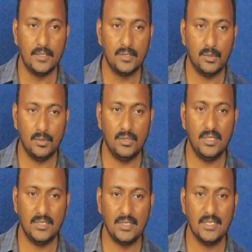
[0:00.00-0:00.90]
So
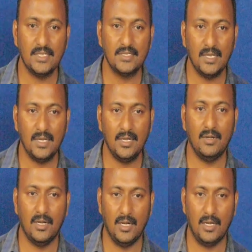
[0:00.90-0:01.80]
this is
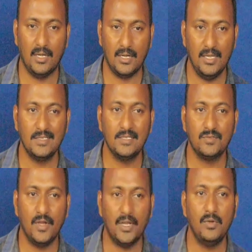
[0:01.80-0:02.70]
the reasons
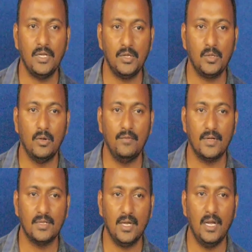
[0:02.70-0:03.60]
why we need to go for
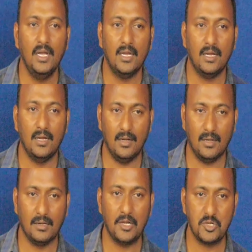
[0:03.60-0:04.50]
the
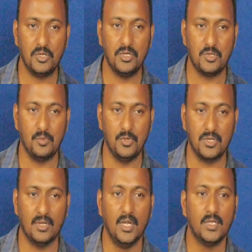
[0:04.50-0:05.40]
Gaussian
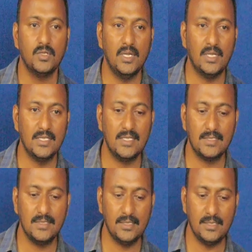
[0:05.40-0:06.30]
distribution. So here
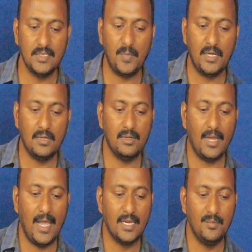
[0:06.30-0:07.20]
this particular
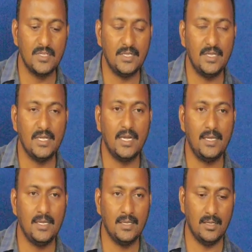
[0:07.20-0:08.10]
diagram is
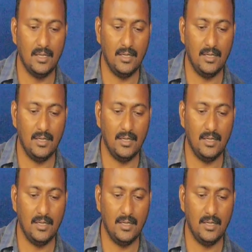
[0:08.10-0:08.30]
indicating